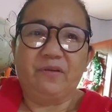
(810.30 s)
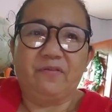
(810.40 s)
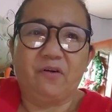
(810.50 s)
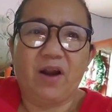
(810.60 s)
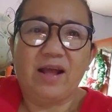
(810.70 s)

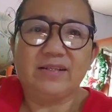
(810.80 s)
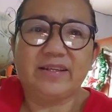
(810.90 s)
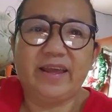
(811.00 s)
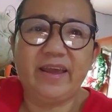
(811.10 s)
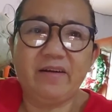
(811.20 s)
For us
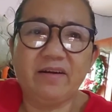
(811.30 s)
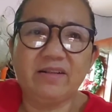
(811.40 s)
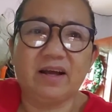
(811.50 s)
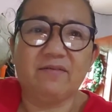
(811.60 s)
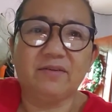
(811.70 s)
here in
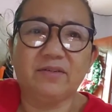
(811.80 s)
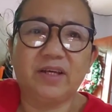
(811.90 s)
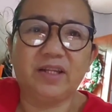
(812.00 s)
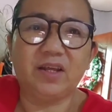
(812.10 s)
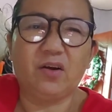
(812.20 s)
Davao
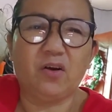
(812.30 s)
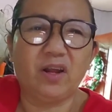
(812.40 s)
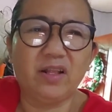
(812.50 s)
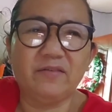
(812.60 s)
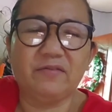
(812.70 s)
City or
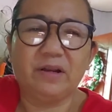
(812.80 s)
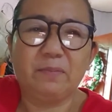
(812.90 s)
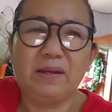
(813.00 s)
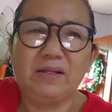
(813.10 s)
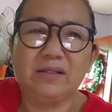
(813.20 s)
in the
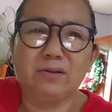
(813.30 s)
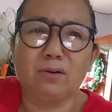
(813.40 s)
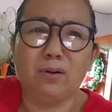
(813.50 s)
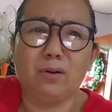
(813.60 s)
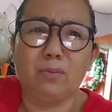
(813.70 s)
Philippines,
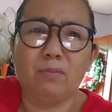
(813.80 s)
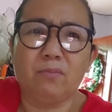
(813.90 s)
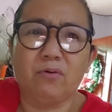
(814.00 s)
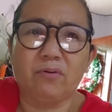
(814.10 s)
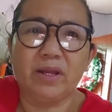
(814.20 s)

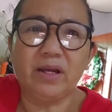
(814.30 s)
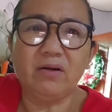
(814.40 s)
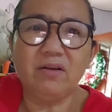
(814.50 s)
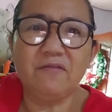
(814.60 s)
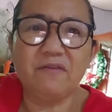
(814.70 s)

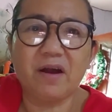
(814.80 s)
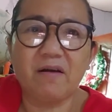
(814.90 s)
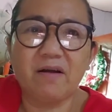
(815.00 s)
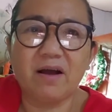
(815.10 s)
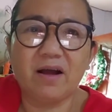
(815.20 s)
Moringa
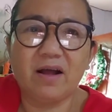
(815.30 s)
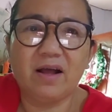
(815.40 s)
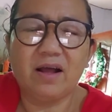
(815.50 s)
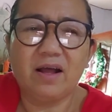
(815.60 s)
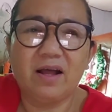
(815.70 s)
oleifera
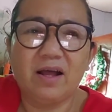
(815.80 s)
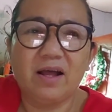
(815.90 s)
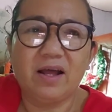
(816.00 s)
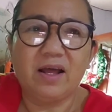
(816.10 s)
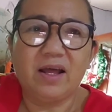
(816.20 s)

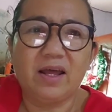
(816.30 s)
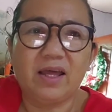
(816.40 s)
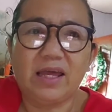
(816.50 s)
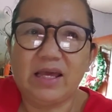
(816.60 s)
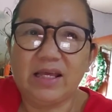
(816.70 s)

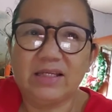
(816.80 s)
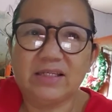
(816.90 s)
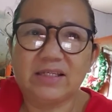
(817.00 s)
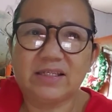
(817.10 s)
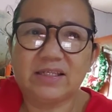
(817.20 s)

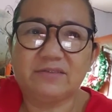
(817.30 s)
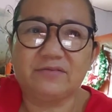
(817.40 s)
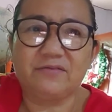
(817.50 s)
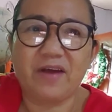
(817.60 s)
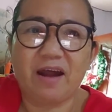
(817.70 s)
is
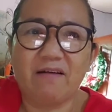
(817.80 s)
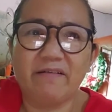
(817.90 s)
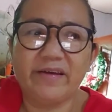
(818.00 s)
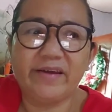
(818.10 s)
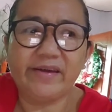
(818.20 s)

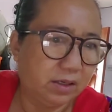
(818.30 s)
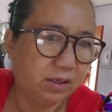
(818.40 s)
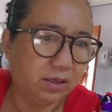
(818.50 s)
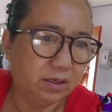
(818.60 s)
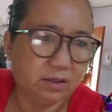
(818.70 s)
very
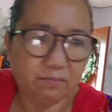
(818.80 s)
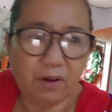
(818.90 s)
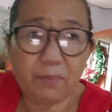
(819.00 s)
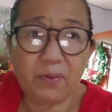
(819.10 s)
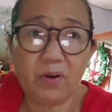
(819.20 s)

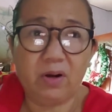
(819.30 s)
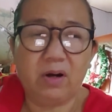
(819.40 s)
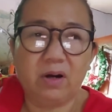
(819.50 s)
popular.